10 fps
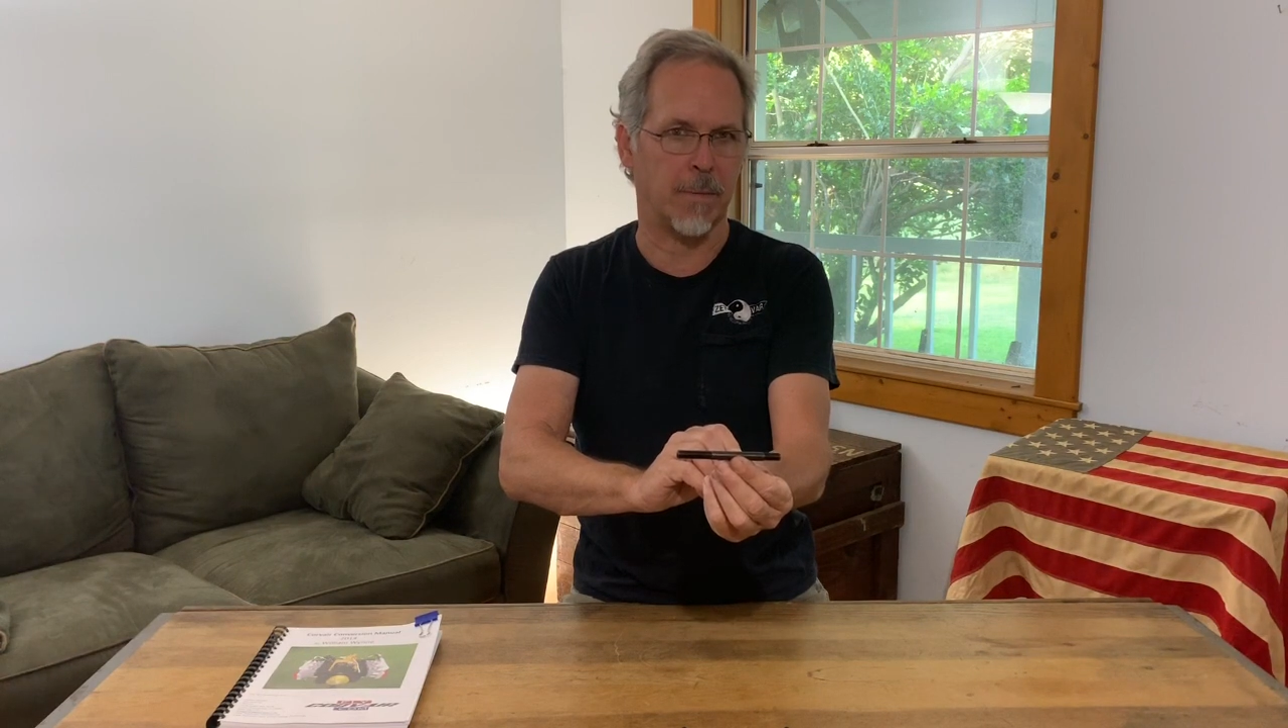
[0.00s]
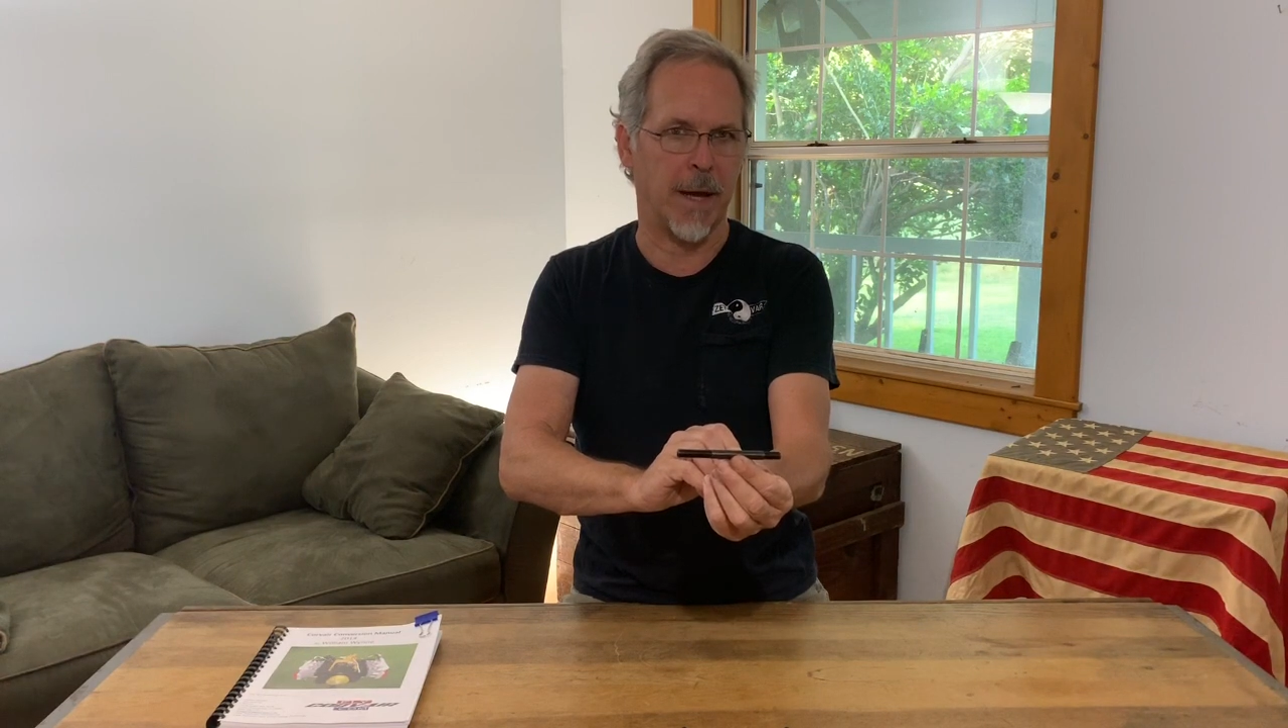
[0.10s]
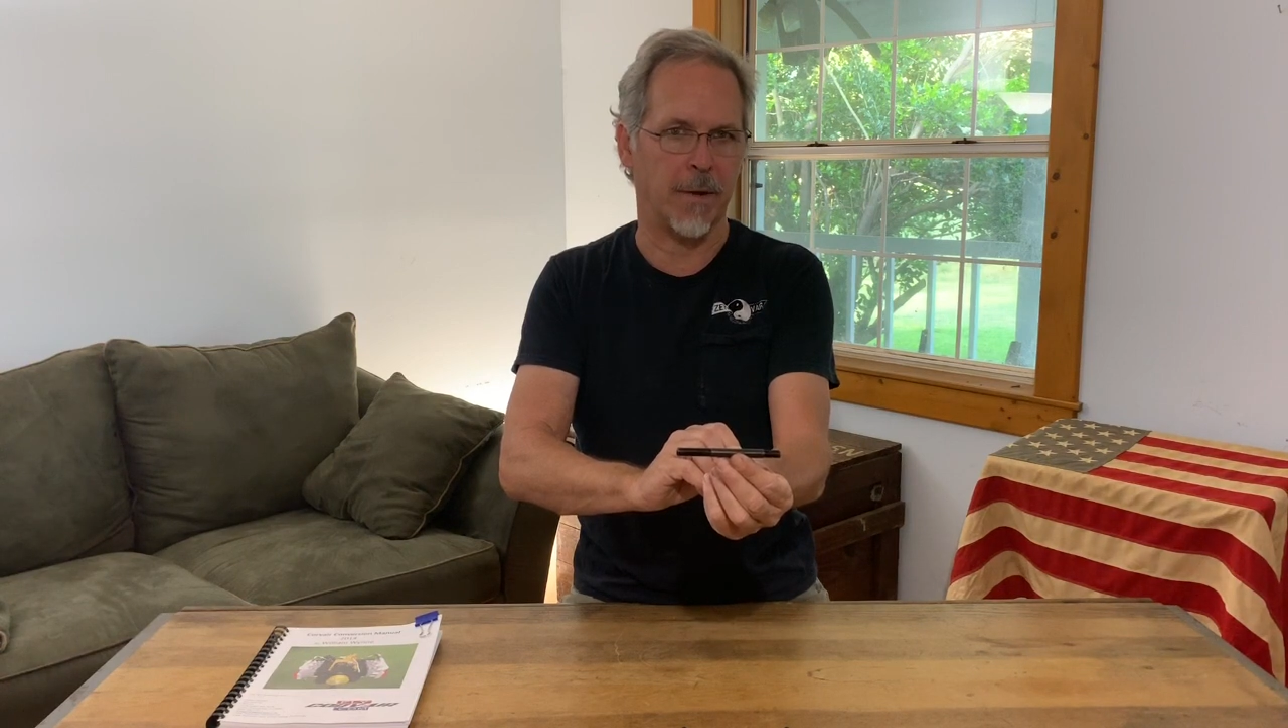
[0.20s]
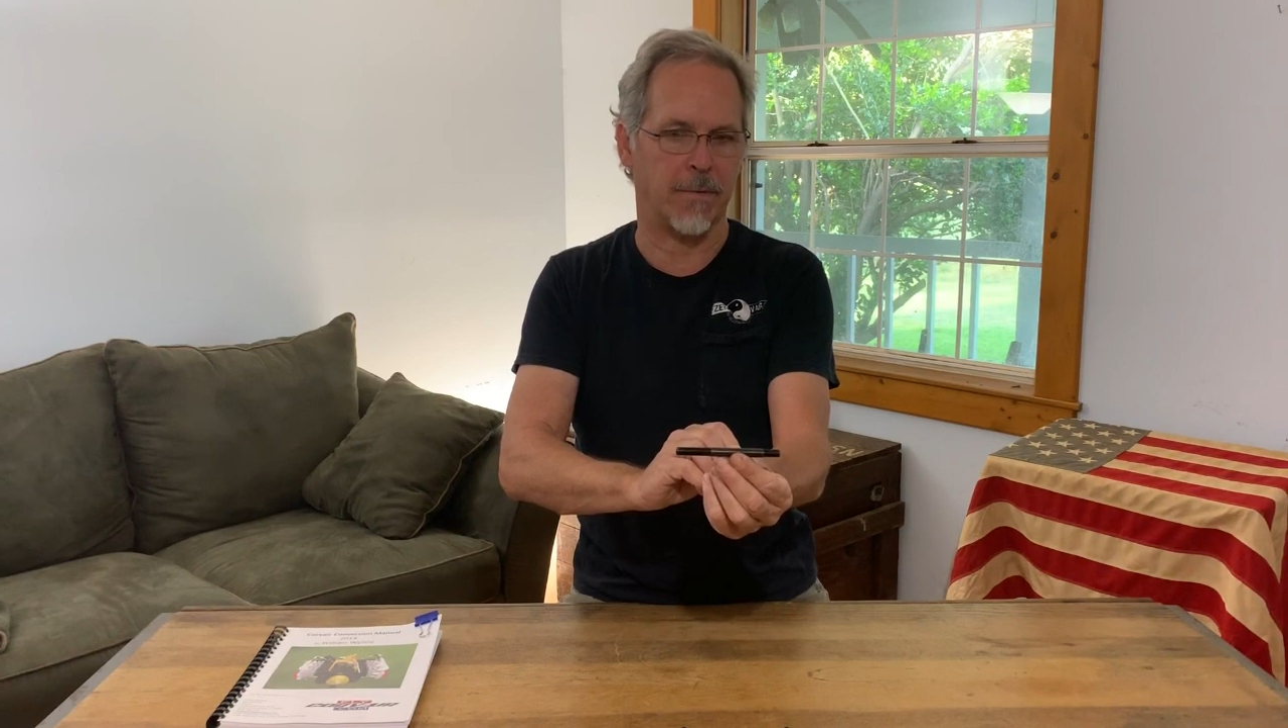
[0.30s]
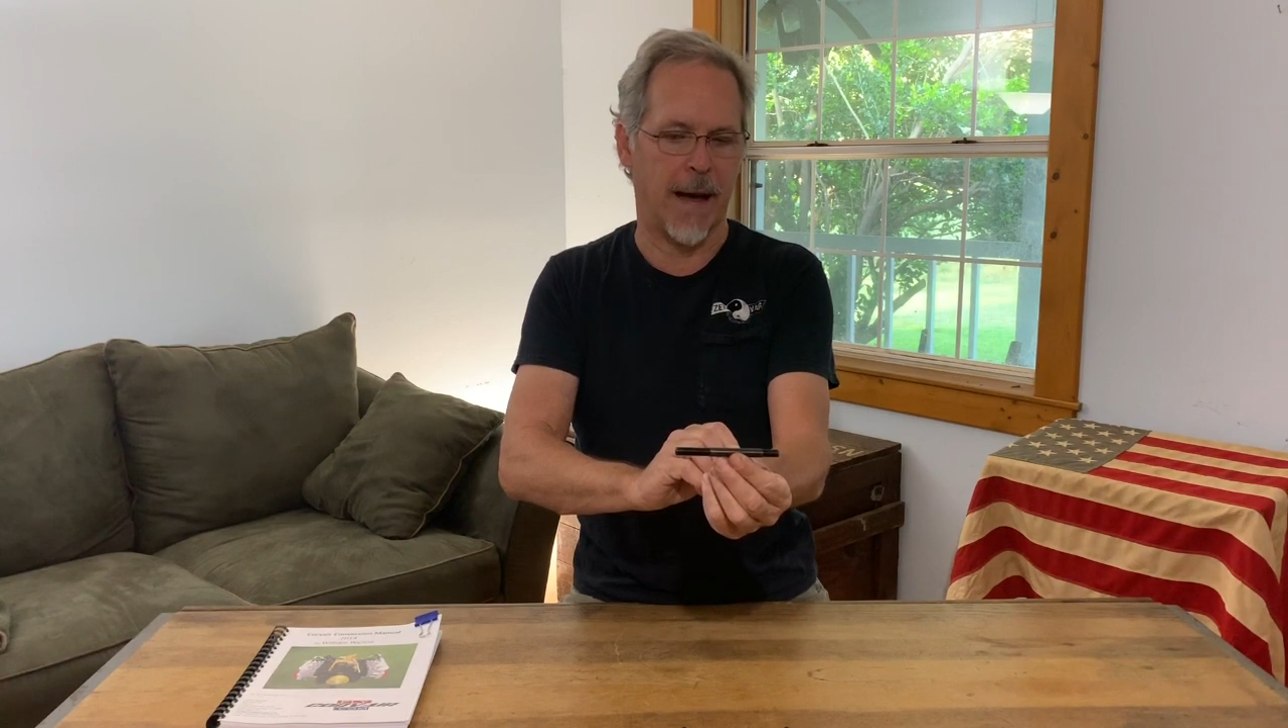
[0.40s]

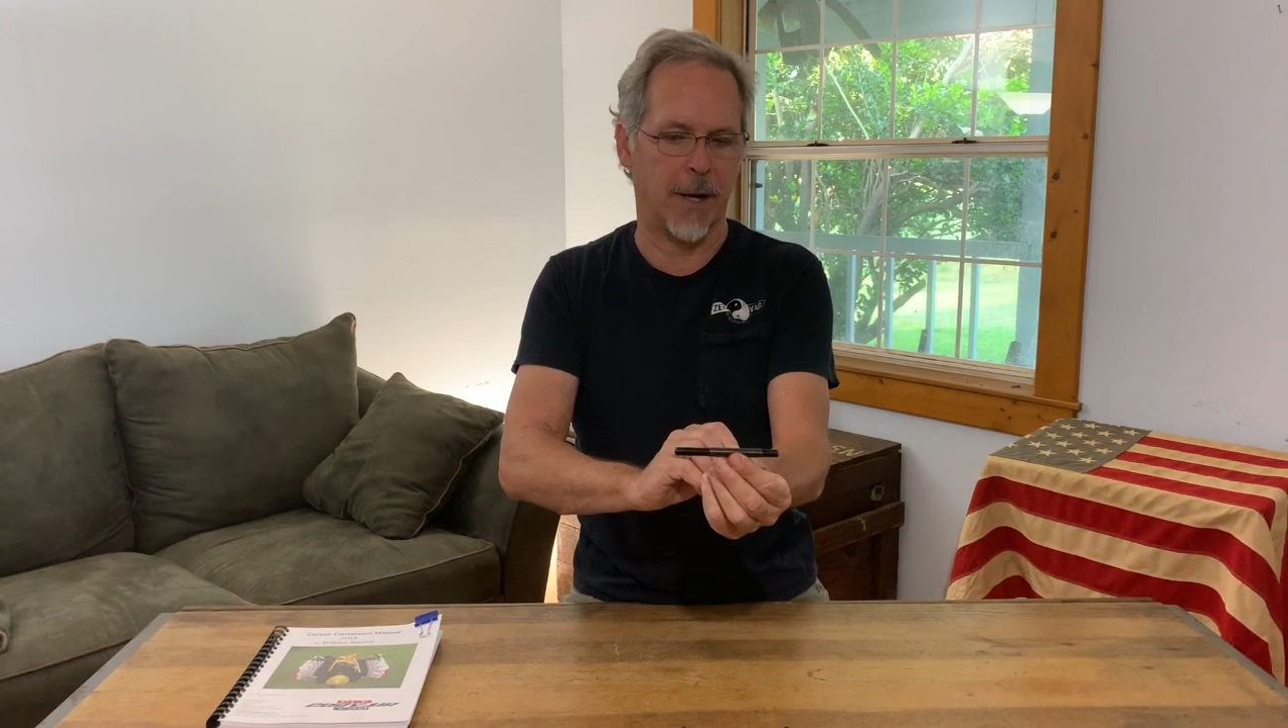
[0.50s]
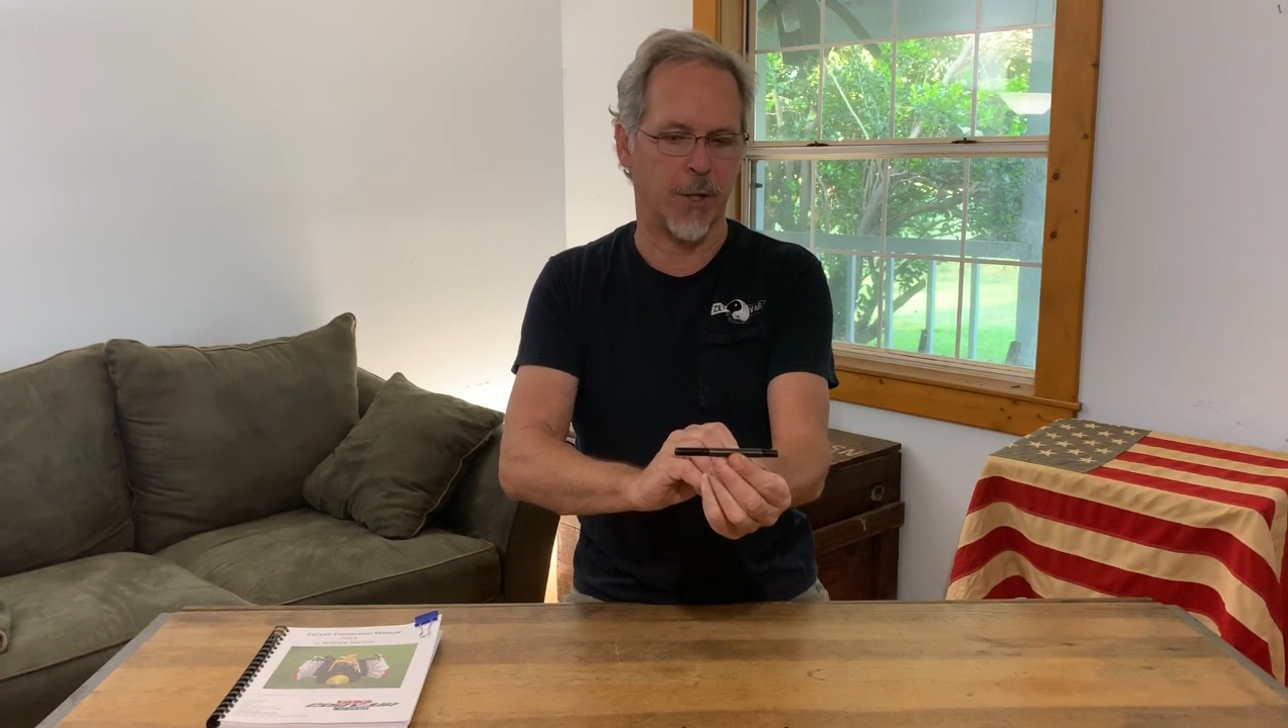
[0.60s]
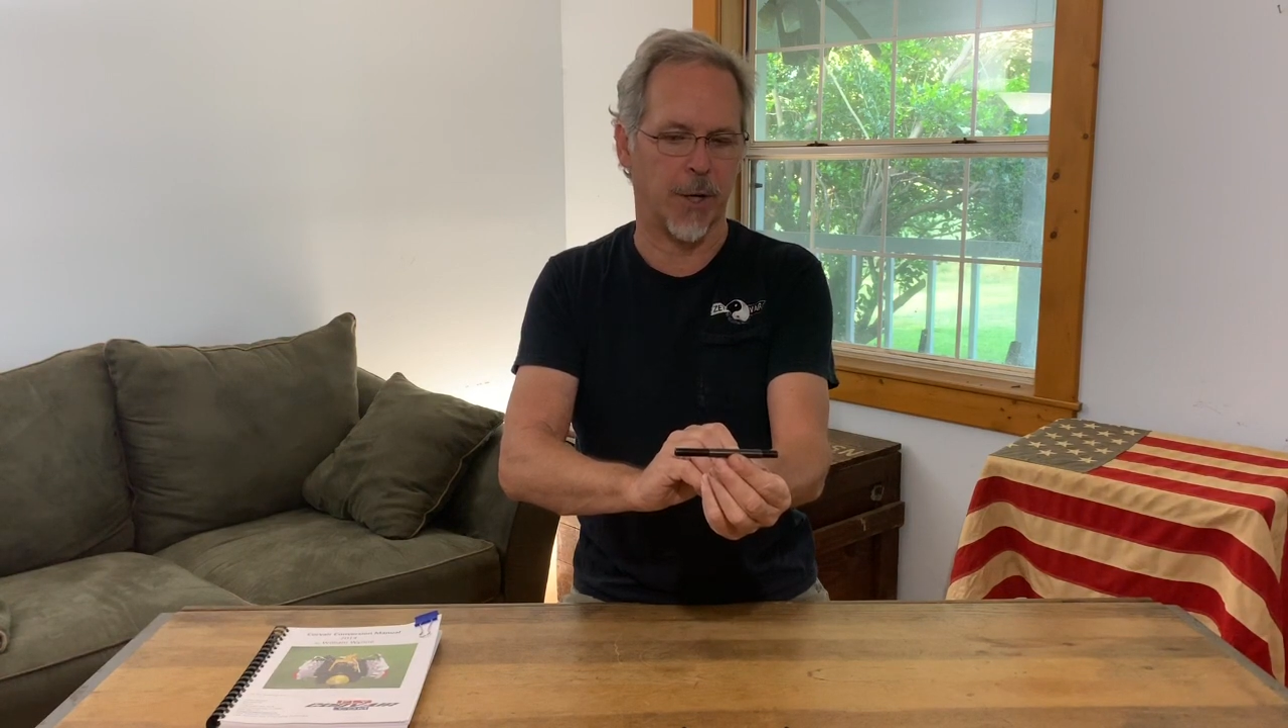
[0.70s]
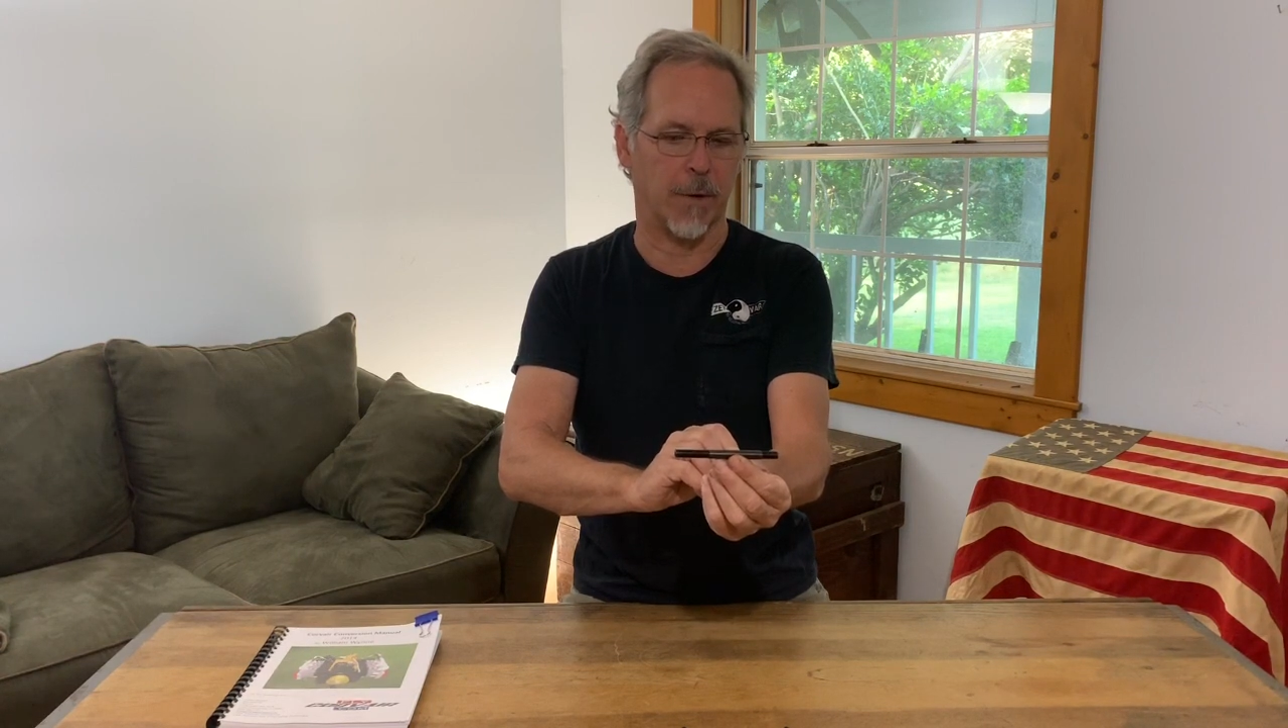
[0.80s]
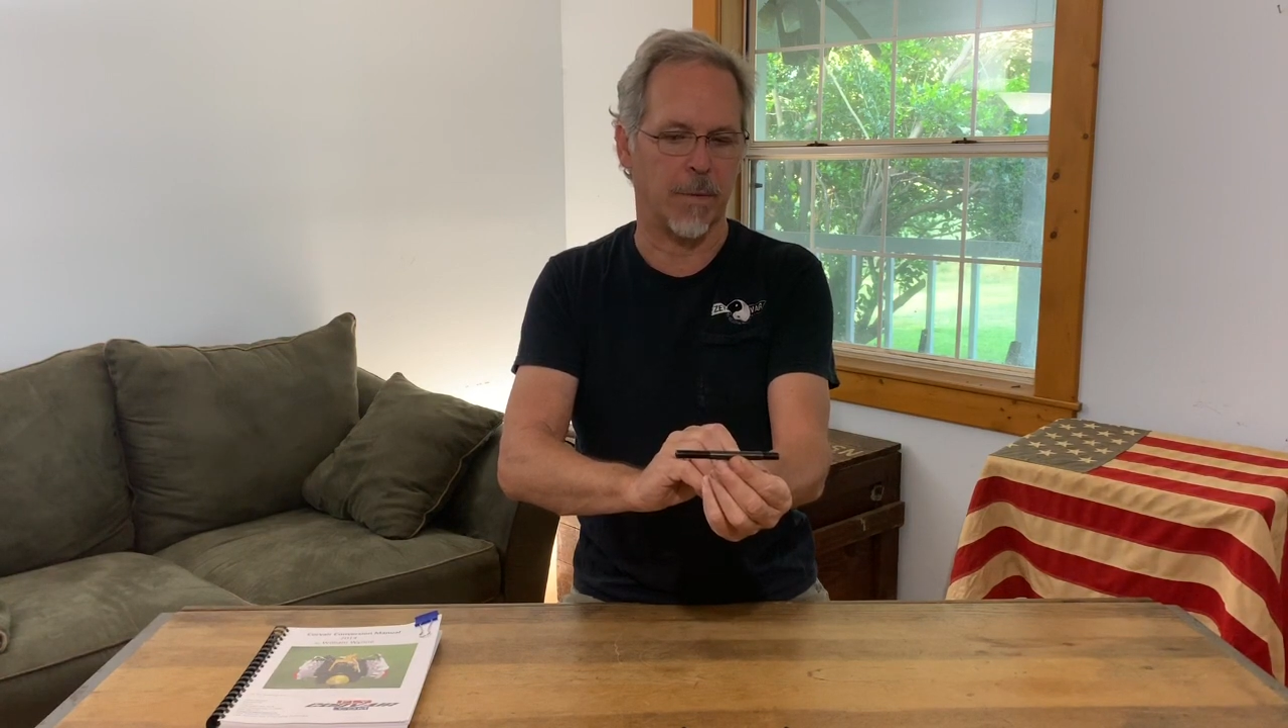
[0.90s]

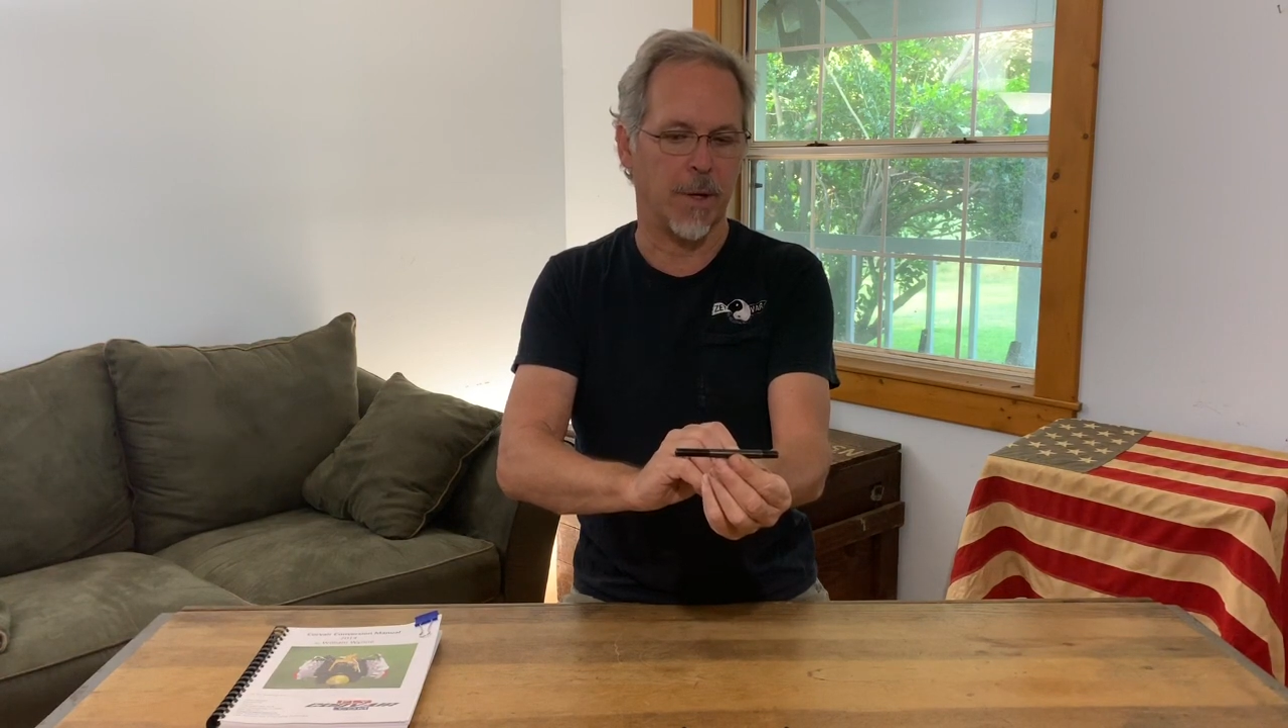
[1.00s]
manufacturer.